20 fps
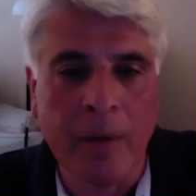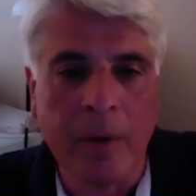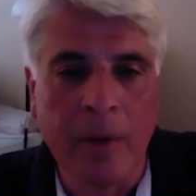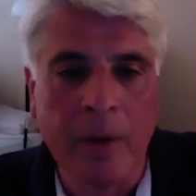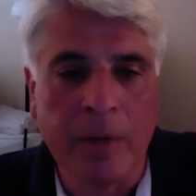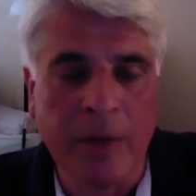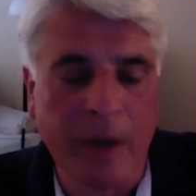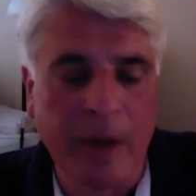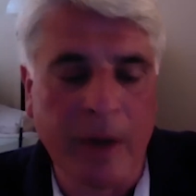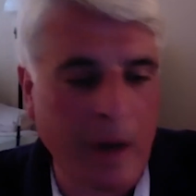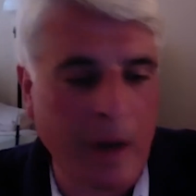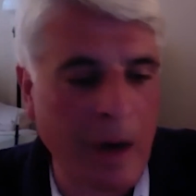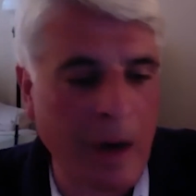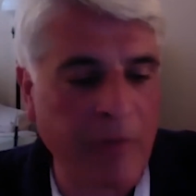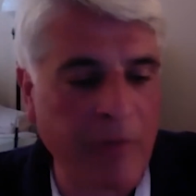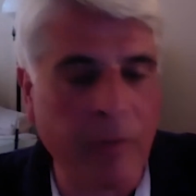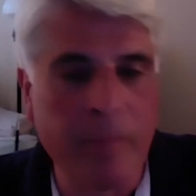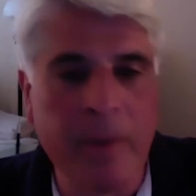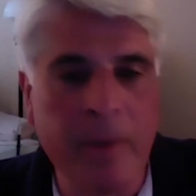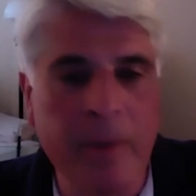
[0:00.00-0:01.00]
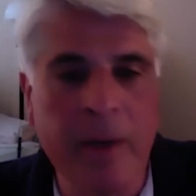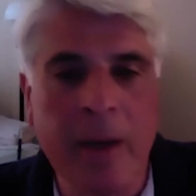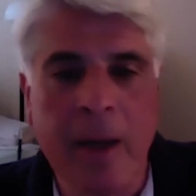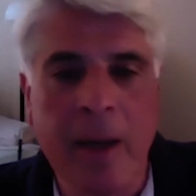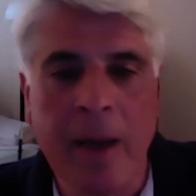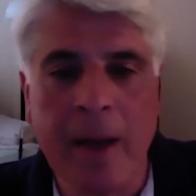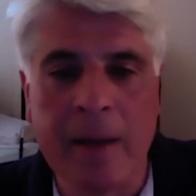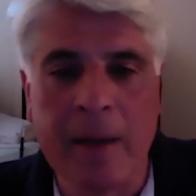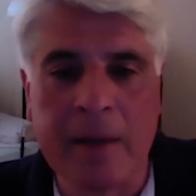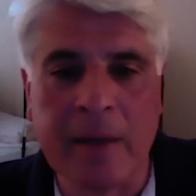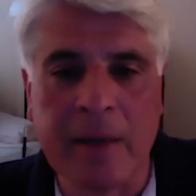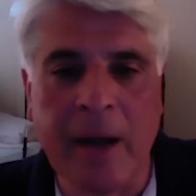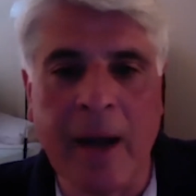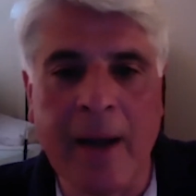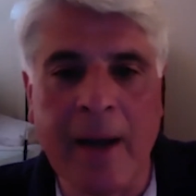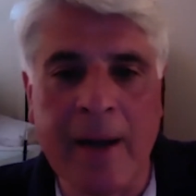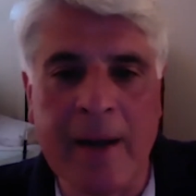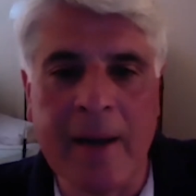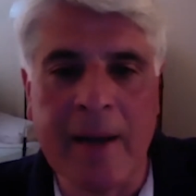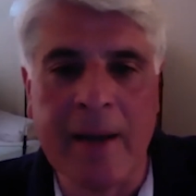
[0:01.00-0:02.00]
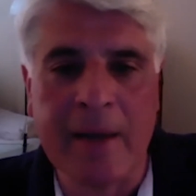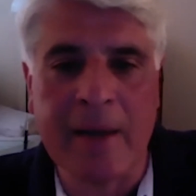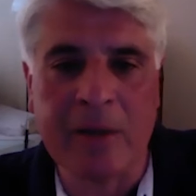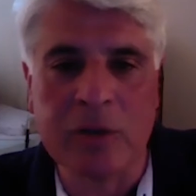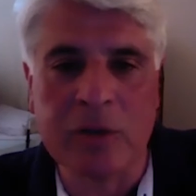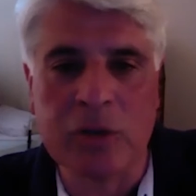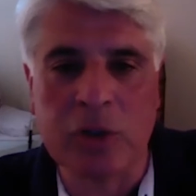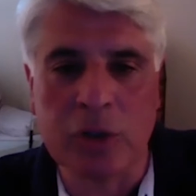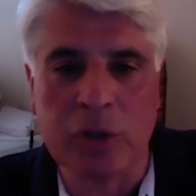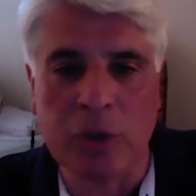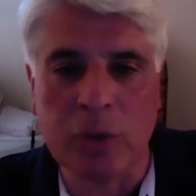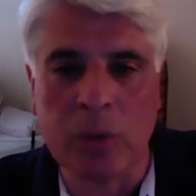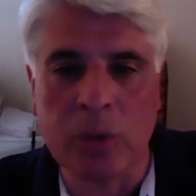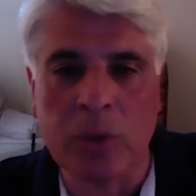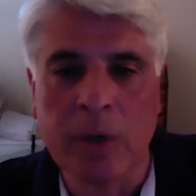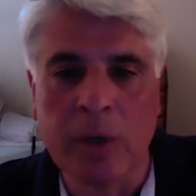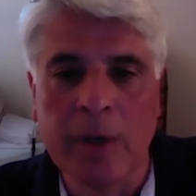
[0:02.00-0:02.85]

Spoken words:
The government has gotten into